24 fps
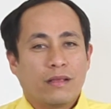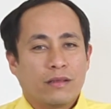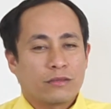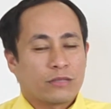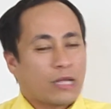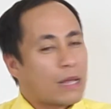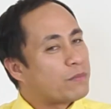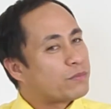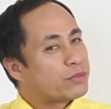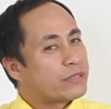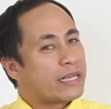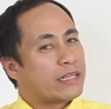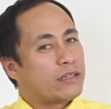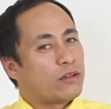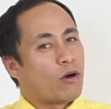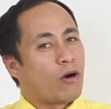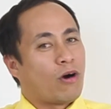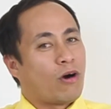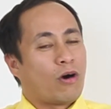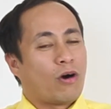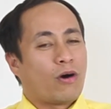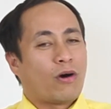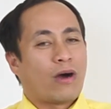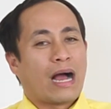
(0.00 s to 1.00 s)
Some said,
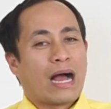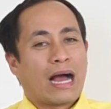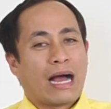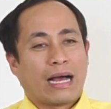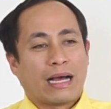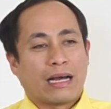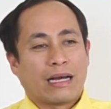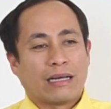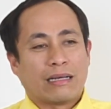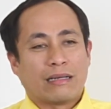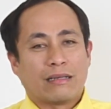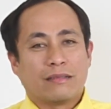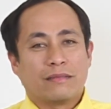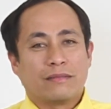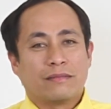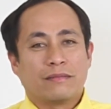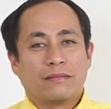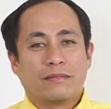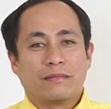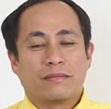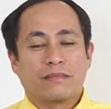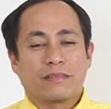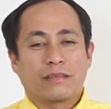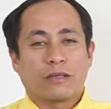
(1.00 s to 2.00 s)

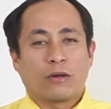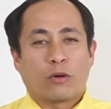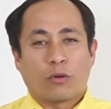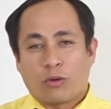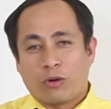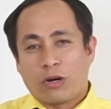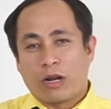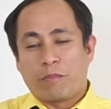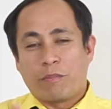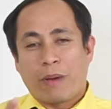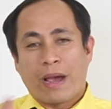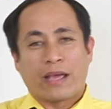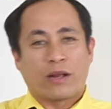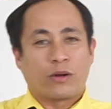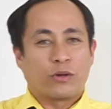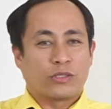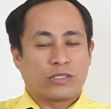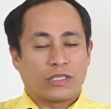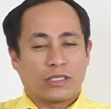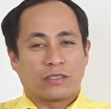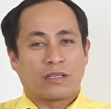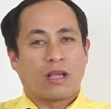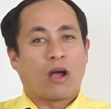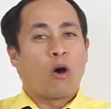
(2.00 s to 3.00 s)

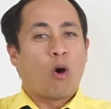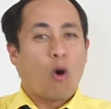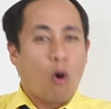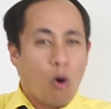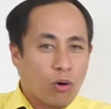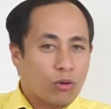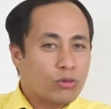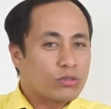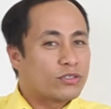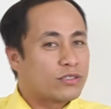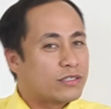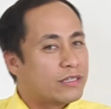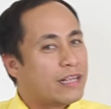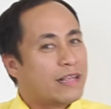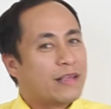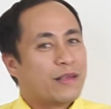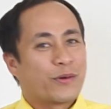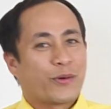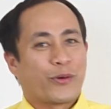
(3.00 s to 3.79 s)
coronavirus is a hoax.